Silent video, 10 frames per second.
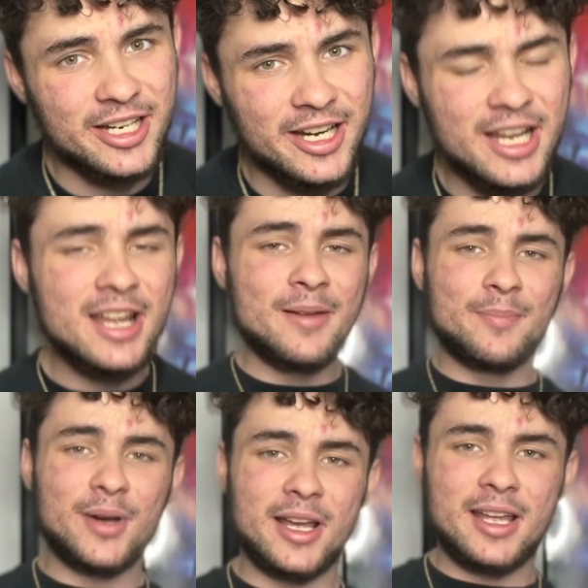hair.
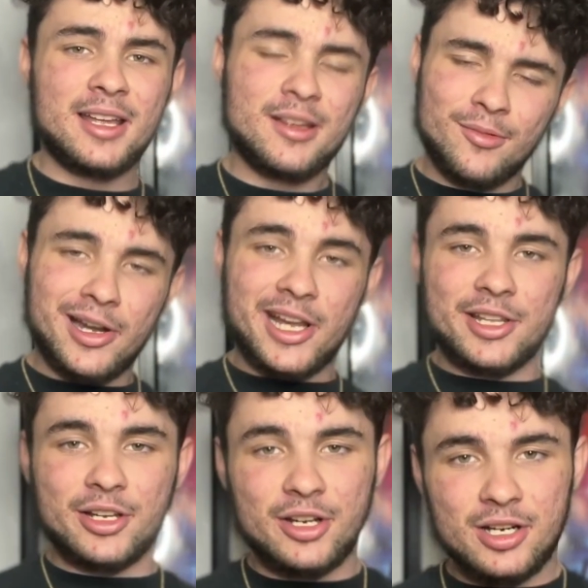But when I got
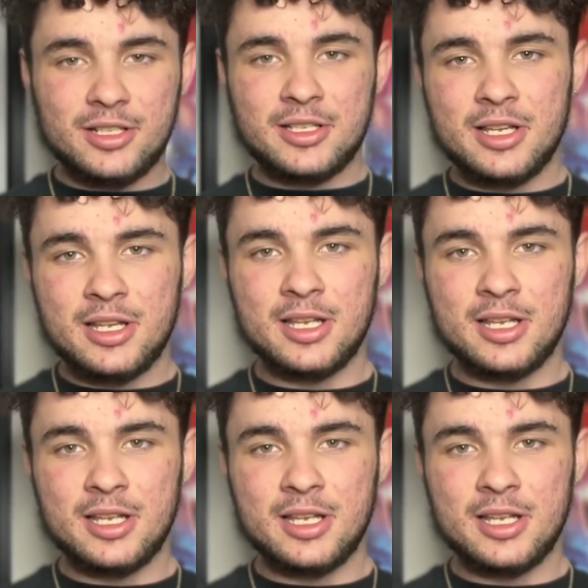the curls,